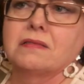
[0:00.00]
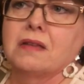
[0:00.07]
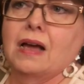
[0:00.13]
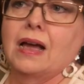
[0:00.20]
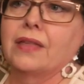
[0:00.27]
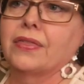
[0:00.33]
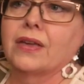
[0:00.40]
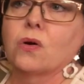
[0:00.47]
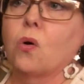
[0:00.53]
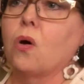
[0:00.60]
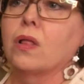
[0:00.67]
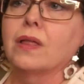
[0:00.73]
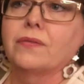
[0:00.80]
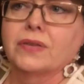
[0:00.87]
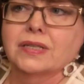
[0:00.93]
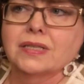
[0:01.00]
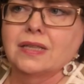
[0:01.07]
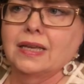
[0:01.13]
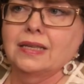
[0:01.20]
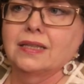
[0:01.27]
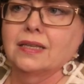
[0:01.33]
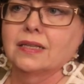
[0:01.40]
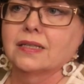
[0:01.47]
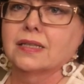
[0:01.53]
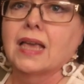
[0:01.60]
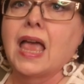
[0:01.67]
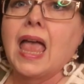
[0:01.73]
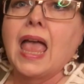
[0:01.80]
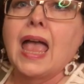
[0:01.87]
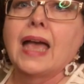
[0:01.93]
I think all of us like this.
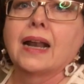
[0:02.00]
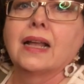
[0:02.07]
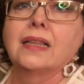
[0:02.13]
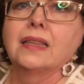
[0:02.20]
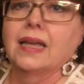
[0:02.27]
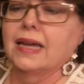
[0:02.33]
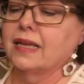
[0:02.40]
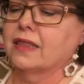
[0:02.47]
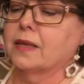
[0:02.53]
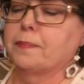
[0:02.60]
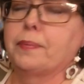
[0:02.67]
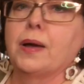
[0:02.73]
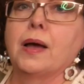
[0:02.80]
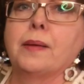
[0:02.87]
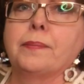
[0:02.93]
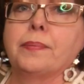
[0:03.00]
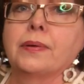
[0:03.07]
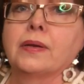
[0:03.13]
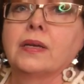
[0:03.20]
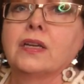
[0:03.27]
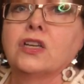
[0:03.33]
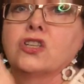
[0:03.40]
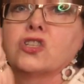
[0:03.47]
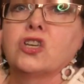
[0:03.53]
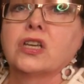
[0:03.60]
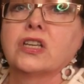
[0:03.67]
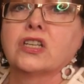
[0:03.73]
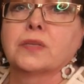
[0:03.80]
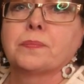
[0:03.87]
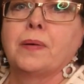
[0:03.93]
And I like the pump, so you
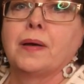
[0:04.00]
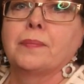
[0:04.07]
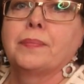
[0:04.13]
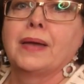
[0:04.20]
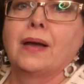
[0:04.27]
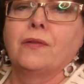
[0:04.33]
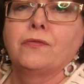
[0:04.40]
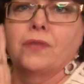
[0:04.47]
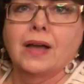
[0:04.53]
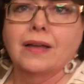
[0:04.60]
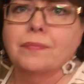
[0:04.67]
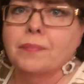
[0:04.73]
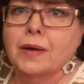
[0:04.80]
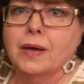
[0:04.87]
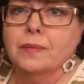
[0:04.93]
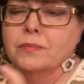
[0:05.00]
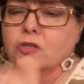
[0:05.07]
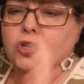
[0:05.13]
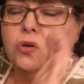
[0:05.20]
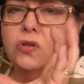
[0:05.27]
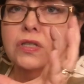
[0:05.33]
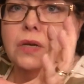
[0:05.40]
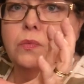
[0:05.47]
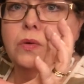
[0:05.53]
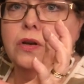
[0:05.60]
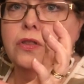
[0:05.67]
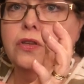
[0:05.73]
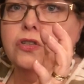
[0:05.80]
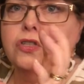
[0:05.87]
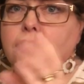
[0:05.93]
can just pump out five pumps, goes on
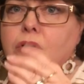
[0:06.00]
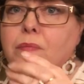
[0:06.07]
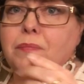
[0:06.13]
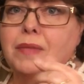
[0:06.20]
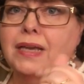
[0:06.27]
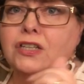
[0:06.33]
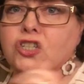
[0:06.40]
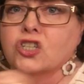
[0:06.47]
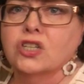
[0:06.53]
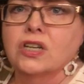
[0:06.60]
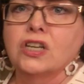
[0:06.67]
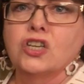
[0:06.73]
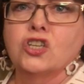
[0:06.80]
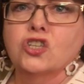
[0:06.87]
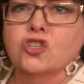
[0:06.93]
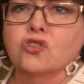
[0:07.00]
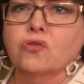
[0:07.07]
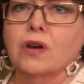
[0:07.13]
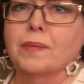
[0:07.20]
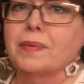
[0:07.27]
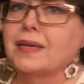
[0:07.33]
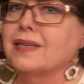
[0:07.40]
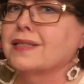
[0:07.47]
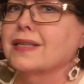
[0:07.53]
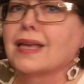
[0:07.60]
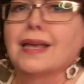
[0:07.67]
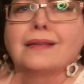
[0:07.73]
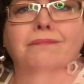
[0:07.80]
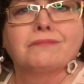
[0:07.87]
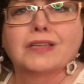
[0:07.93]
one of those little mesh scrubbies,
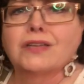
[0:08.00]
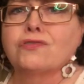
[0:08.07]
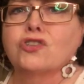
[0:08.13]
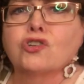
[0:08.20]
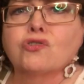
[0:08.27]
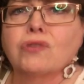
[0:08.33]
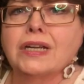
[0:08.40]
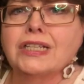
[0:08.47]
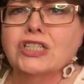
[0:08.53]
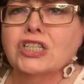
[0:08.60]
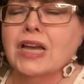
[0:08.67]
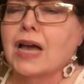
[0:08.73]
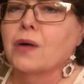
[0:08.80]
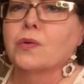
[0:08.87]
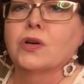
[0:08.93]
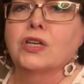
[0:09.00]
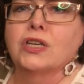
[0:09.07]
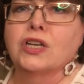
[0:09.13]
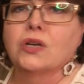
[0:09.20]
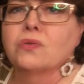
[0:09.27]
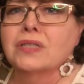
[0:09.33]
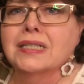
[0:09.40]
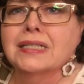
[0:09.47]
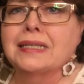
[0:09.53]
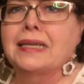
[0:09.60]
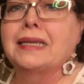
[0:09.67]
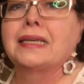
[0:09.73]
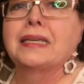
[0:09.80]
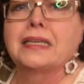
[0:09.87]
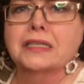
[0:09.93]
gives you a great shower, you don't
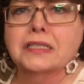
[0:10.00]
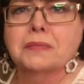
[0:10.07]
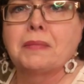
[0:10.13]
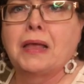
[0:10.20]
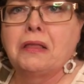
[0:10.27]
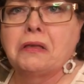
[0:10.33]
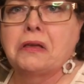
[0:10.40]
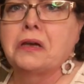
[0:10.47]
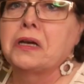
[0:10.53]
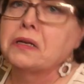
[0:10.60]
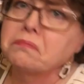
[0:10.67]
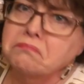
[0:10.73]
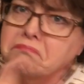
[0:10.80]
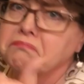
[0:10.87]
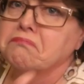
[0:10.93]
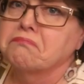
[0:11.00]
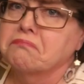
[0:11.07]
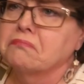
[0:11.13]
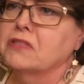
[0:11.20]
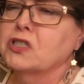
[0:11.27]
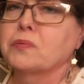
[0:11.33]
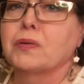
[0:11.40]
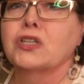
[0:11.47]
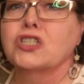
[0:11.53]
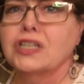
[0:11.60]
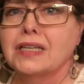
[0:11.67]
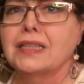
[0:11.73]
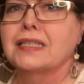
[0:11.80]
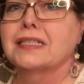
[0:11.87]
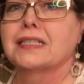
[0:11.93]
stink, you smell good, especially
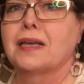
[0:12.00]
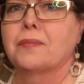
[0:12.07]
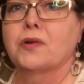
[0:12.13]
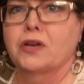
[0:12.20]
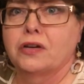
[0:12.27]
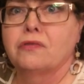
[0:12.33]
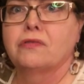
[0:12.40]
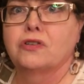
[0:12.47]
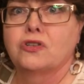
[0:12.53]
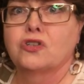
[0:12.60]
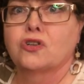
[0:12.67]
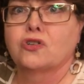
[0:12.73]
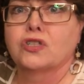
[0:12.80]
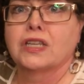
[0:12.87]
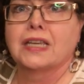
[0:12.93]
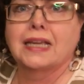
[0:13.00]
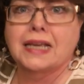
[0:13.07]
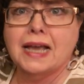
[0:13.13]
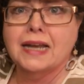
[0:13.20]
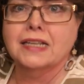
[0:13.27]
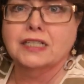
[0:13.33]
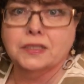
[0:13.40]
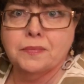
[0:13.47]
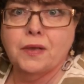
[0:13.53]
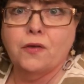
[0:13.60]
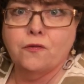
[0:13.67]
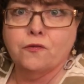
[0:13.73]
in the summer here in New Jersey. You gotta smell